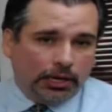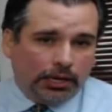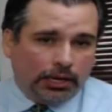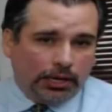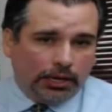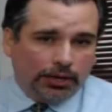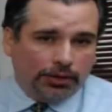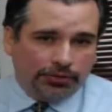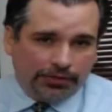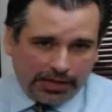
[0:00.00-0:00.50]

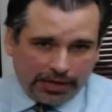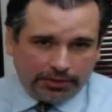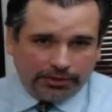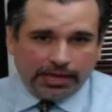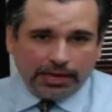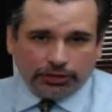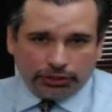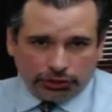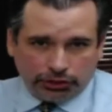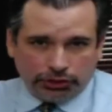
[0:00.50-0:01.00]
they
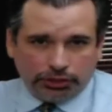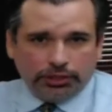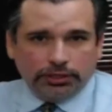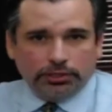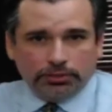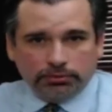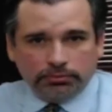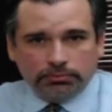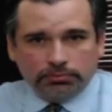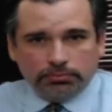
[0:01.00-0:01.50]
should
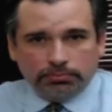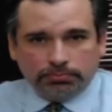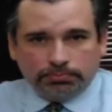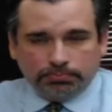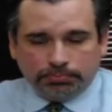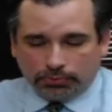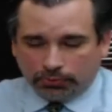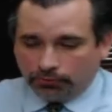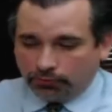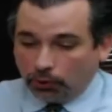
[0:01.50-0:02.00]

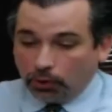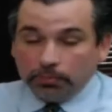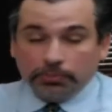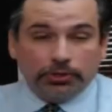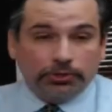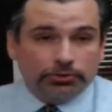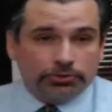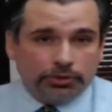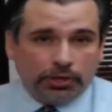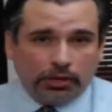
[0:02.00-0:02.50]
perform those
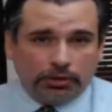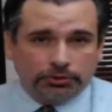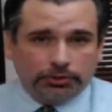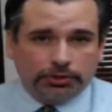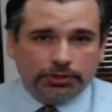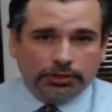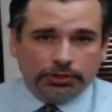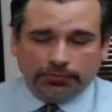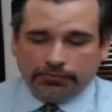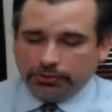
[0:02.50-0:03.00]
alternate
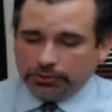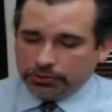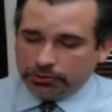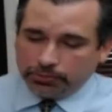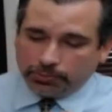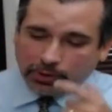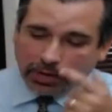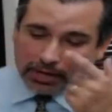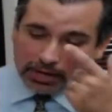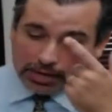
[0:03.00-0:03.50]
field
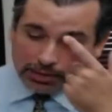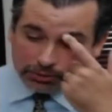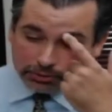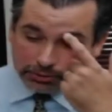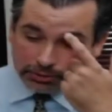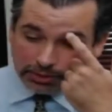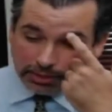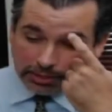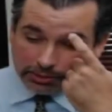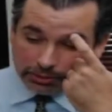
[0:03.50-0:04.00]
sobriety
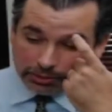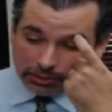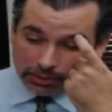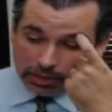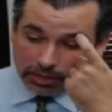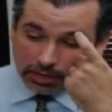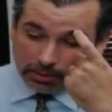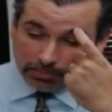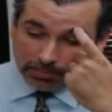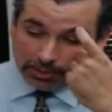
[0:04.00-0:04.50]
exercises,
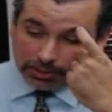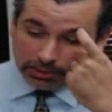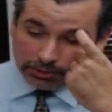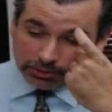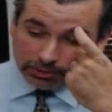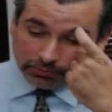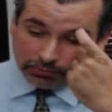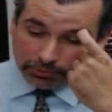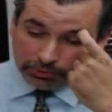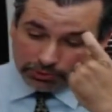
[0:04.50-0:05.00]
because the
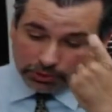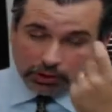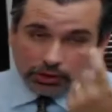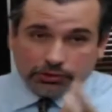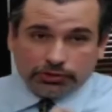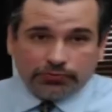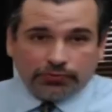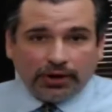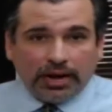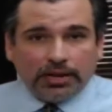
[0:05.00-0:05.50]
results,
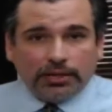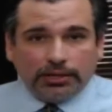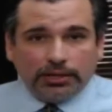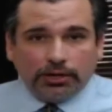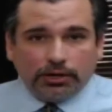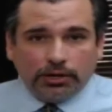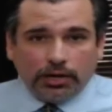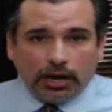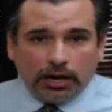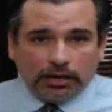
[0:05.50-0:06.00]
frankly, are
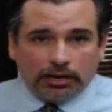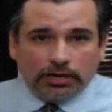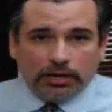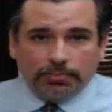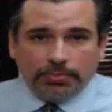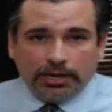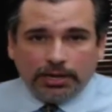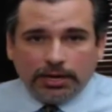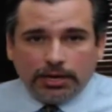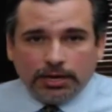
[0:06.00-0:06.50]
not going to
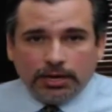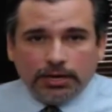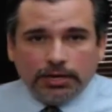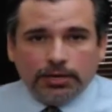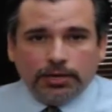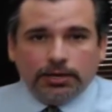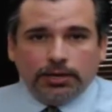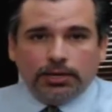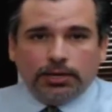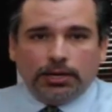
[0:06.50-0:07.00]
be
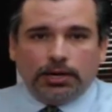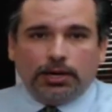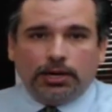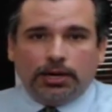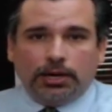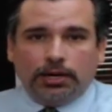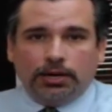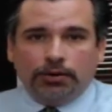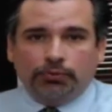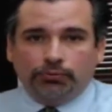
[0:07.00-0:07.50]

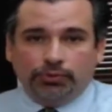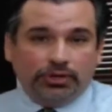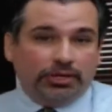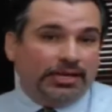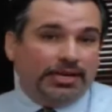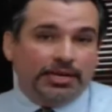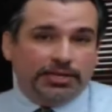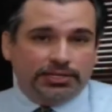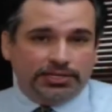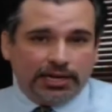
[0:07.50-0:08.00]
really
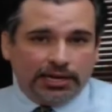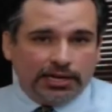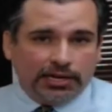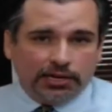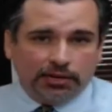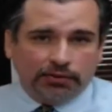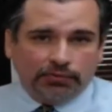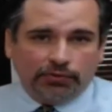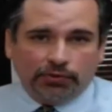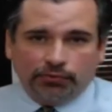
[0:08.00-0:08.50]
indicative
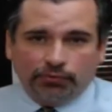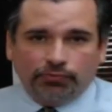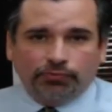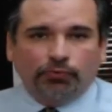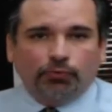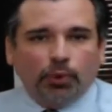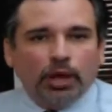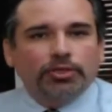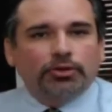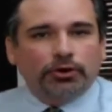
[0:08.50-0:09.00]
of
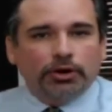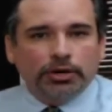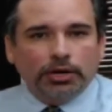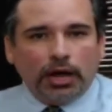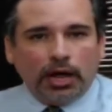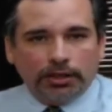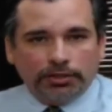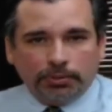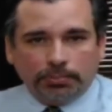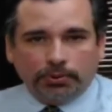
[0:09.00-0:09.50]
whether or not
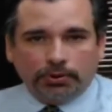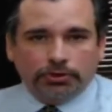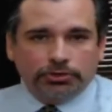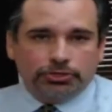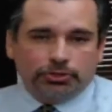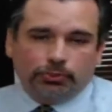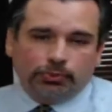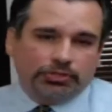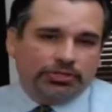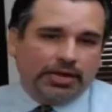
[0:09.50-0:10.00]
the person
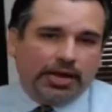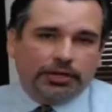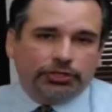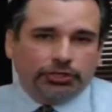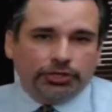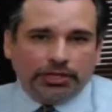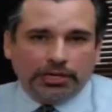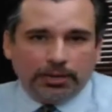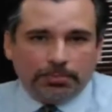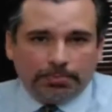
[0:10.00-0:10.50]
was actually
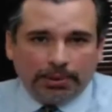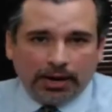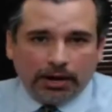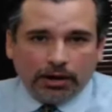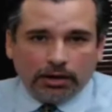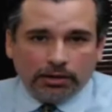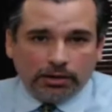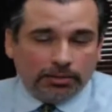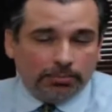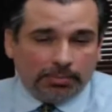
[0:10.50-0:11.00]
impaired.
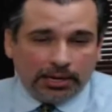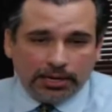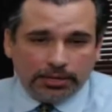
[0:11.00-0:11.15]
It might